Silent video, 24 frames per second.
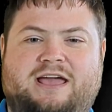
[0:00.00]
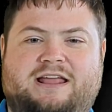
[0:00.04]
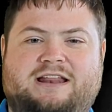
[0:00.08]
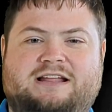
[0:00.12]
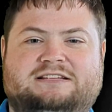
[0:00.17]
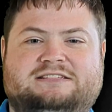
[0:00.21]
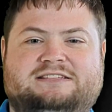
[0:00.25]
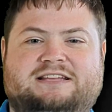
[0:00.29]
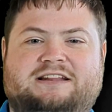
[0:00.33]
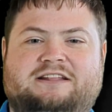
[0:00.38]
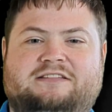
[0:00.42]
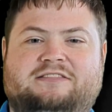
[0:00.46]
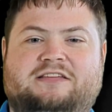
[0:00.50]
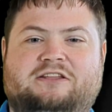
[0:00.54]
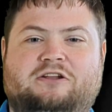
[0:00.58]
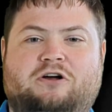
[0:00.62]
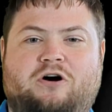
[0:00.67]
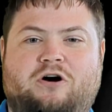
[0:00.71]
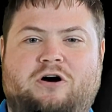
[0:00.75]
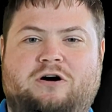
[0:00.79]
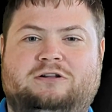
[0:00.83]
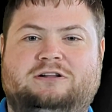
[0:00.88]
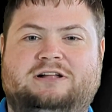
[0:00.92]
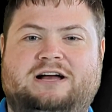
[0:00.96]
and has stated that
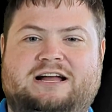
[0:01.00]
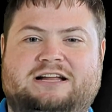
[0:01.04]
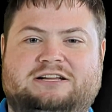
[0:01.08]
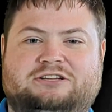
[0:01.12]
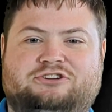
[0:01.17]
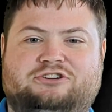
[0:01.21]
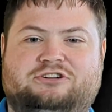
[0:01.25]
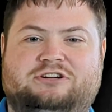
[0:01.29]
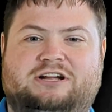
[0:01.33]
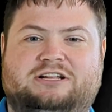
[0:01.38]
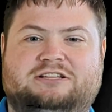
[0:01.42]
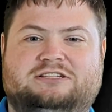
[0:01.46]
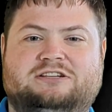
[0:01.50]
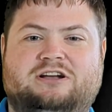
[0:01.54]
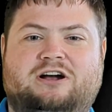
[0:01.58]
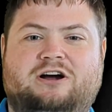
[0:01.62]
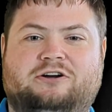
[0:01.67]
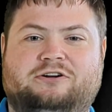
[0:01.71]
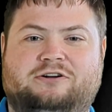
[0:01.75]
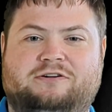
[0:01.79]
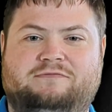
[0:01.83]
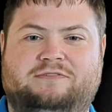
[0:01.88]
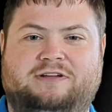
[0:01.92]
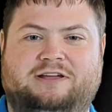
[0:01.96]
all astronauts
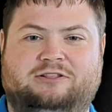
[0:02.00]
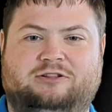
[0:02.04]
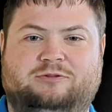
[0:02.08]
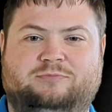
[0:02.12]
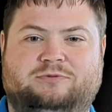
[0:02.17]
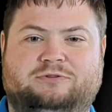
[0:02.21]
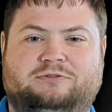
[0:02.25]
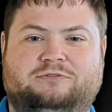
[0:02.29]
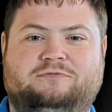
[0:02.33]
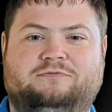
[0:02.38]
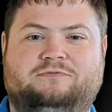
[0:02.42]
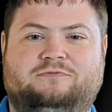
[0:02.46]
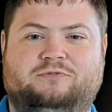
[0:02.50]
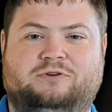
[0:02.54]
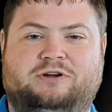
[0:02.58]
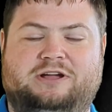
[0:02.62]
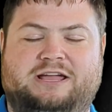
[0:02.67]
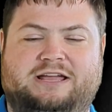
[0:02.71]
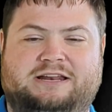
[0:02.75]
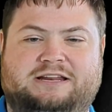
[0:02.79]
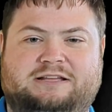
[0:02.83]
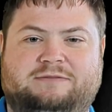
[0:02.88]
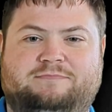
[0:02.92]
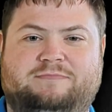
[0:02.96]
are available
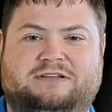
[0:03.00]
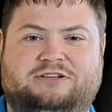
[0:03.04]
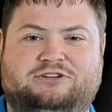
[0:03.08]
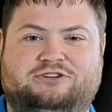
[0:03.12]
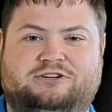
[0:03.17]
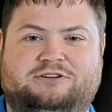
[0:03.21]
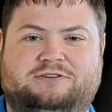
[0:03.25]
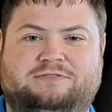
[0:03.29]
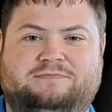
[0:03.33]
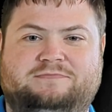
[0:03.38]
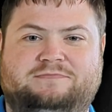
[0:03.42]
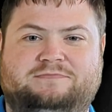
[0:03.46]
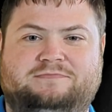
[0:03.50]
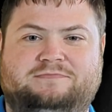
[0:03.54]
for any mission.